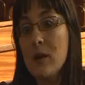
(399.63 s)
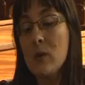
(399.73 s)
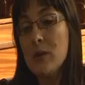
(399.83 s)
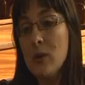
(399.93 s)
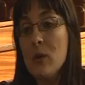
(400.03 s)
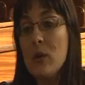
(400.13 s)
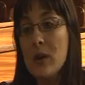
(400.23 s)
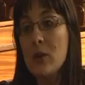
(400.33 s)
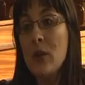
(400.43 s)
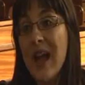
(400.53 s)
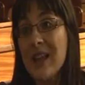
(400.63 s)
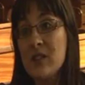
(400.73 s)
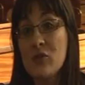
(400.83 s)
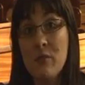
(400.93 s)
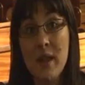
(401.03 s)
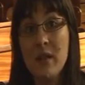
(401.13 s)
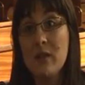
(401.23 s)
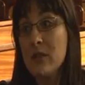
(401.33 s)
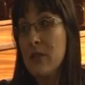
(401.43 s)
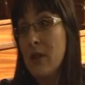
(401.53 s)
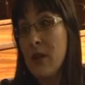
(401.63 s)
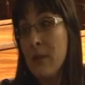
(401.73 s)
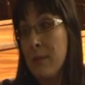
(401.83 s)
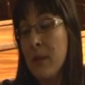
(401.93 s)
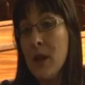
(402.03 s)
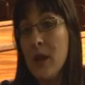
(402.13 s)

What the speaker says: although it had tremendous a